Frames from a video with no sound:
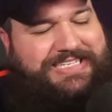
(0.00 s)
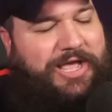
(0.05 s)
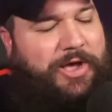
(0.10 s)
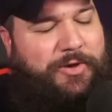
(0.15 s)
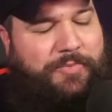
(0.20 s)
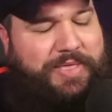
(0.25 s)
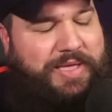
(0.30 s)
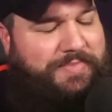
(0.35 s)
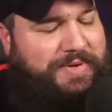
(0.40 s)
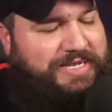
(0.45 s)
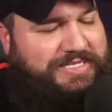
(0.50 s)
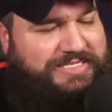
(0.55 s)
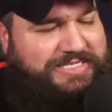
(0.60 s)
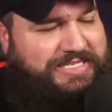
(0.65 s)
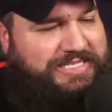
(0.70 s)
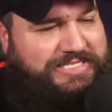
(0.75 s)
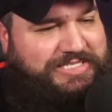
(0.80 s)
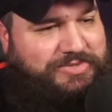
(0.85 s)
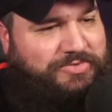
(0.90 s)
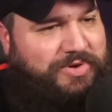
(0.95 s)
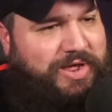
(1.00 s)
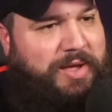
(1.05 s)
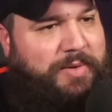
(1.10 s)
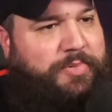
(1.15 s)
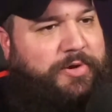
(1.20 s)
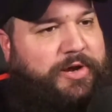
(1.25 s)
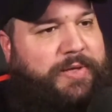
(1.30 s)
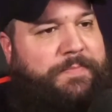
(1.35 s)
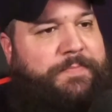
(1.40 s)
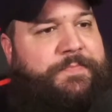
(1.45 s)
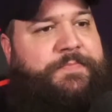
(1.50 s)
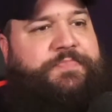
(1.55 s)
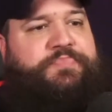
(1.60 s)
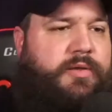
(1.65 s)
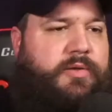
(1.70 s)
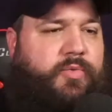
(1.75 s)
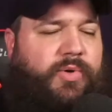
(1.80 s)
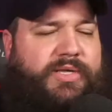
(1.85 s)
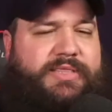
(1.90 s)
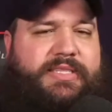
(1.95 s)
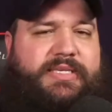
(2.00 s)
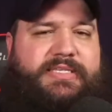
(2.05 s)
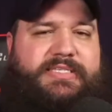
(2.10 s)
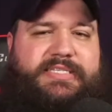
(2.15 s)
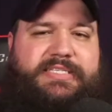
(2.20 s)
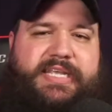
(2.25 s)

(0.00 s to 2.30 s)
I hope that made sense the way I put it. What this